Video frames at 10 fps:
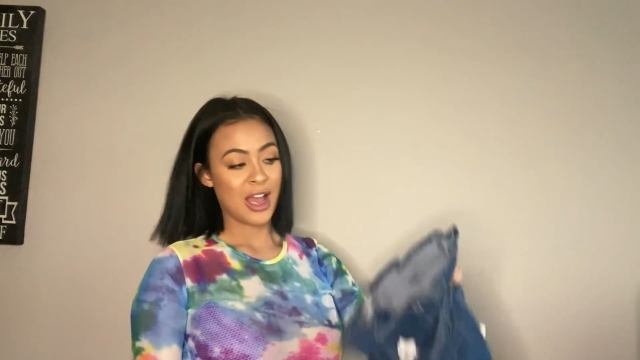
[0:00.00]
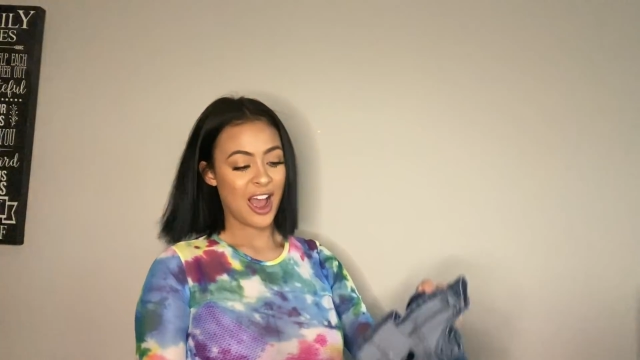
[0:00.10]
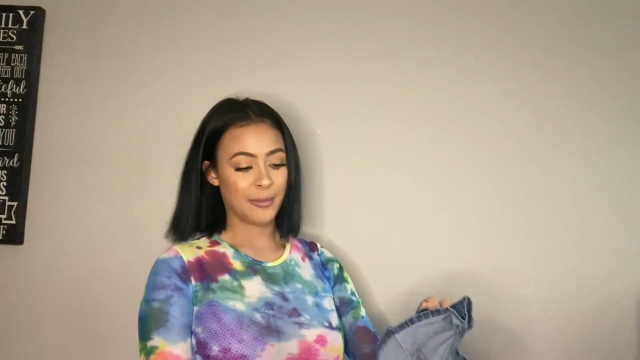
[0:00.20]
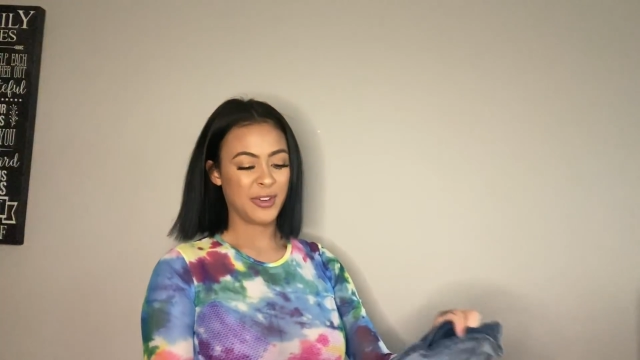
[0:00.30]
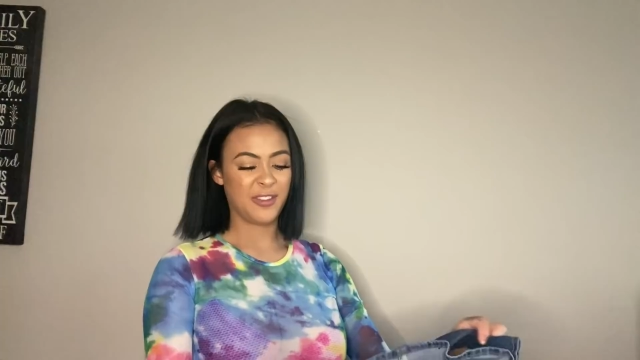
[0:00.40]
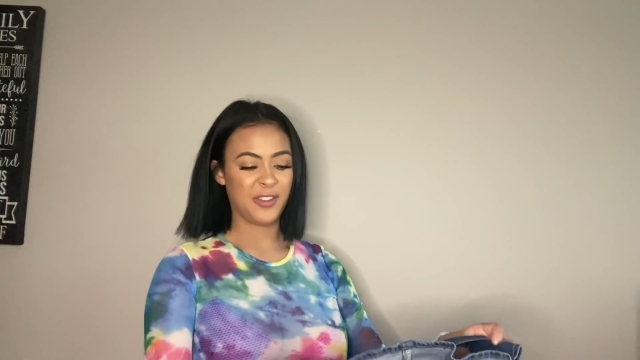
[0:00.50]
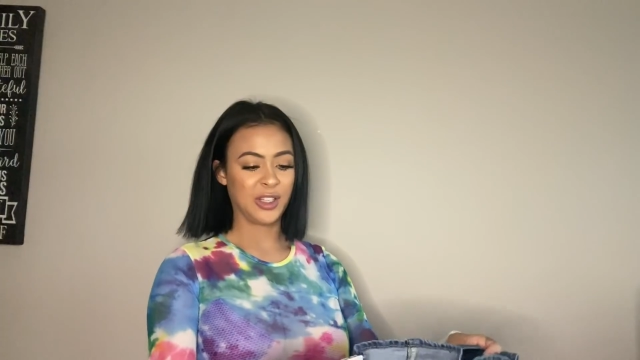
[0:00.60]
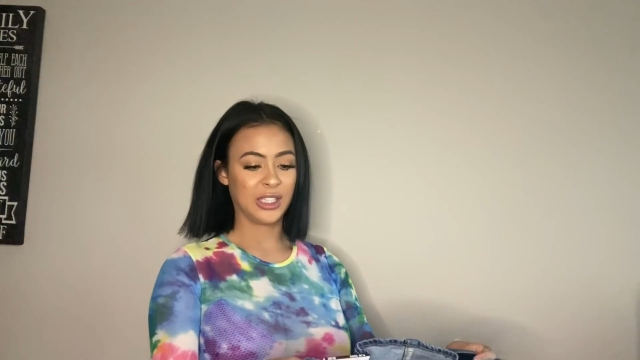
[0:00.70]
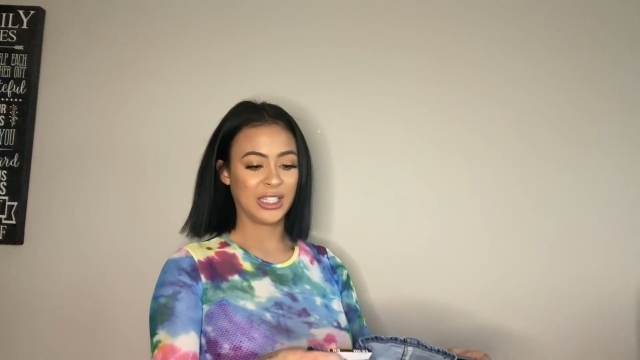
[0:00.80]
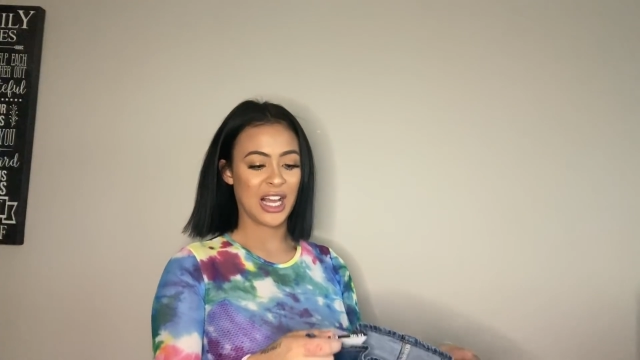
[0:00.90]
I've been
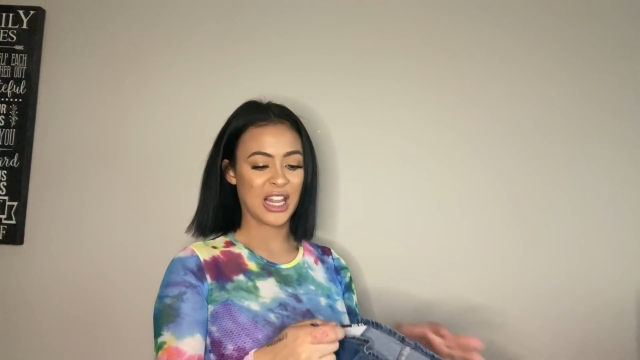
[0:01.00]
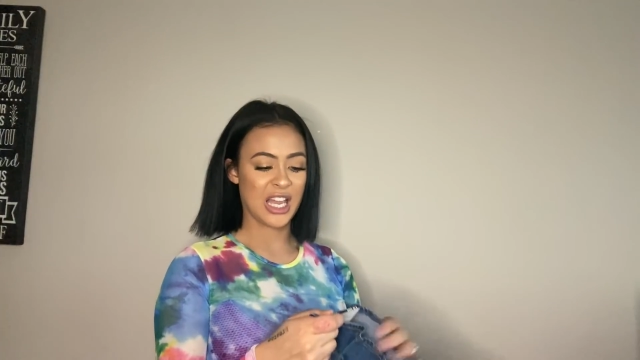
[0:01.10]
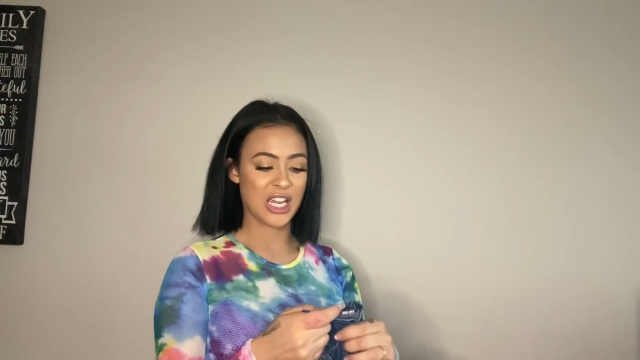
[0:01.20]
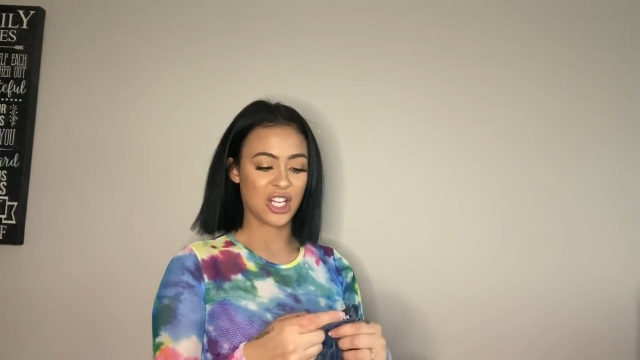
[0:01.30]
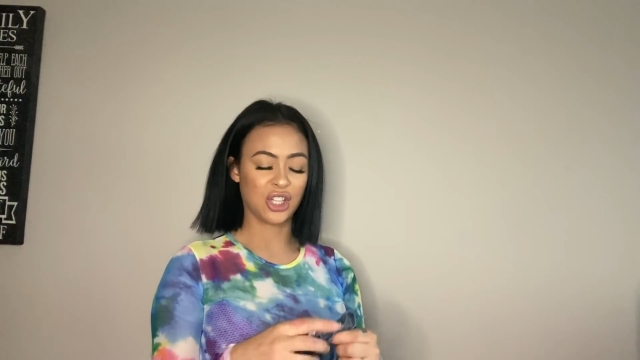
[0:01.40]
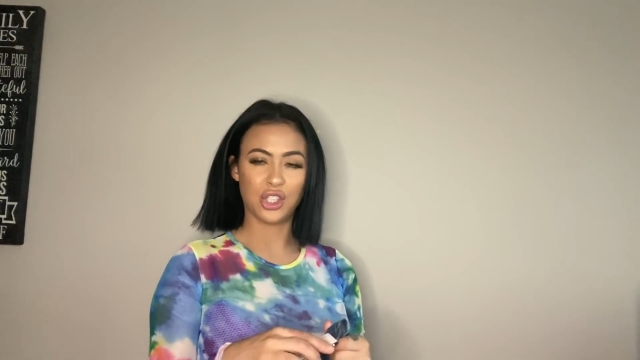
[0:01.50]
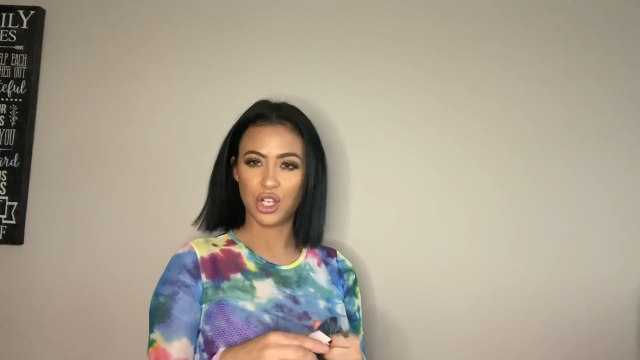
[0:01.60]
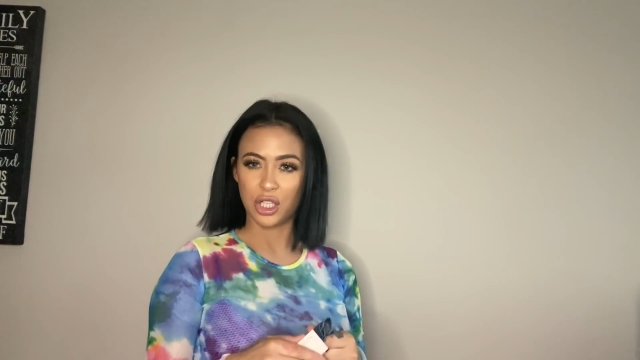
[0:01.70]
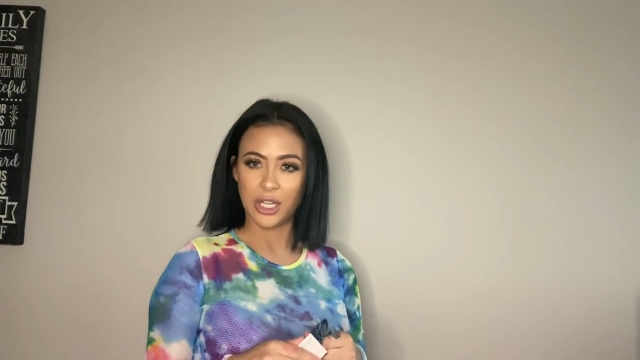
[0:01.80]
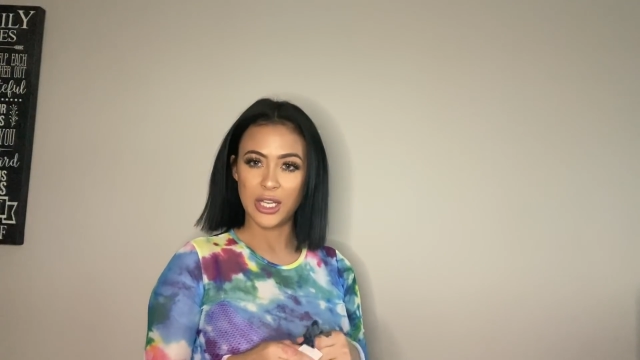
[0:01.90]
feeling that like
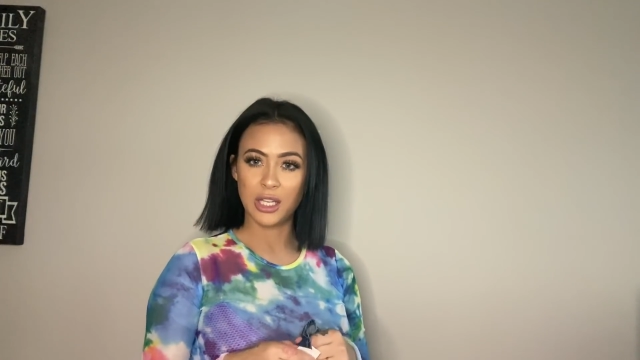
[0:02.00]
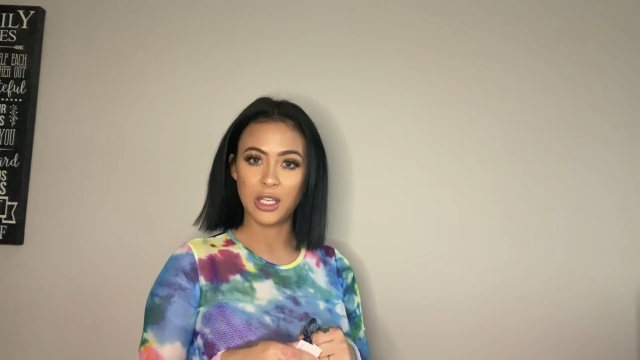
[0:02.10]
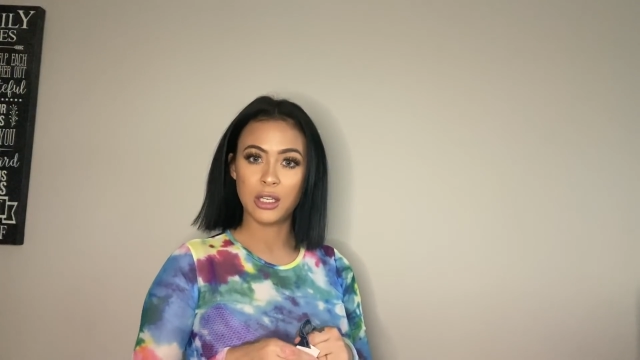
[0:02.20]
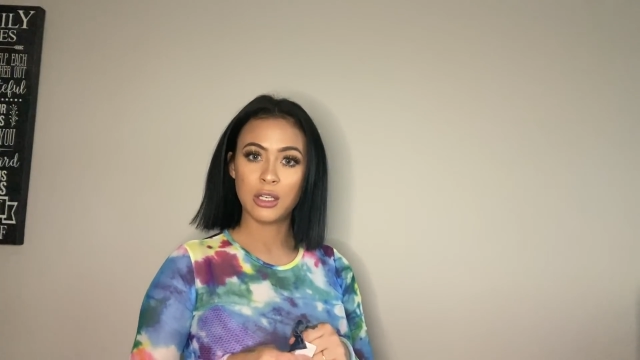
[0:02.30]
look lately.